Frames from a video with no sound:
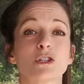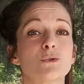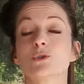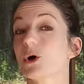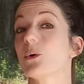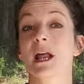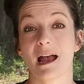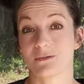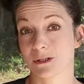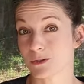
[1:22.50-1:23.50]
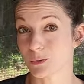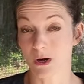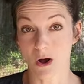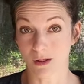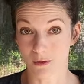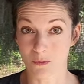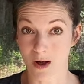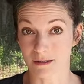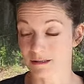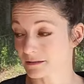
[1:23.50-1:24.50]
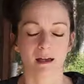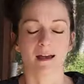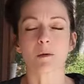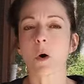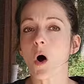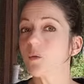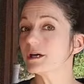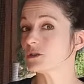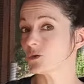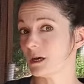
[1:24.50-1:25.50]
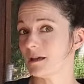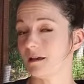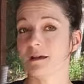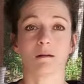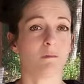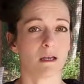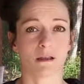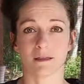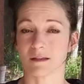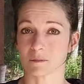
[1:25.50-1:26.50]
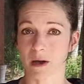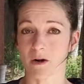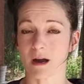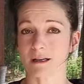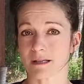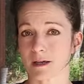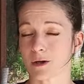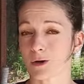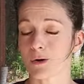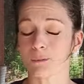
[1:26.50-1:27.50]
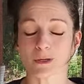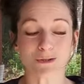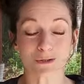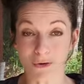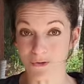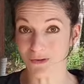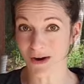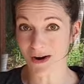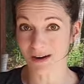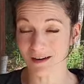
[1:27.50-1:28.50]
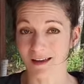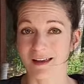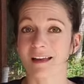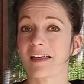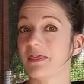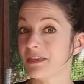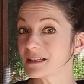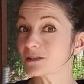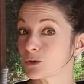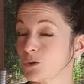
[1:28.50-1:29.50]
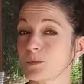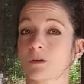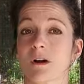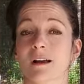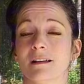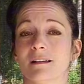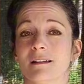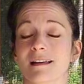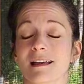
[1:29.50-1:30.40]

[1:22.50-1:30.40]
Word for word: But you don't have to do it all at once. And I'm always tweaking and making things better as I go, but so far, this coupon run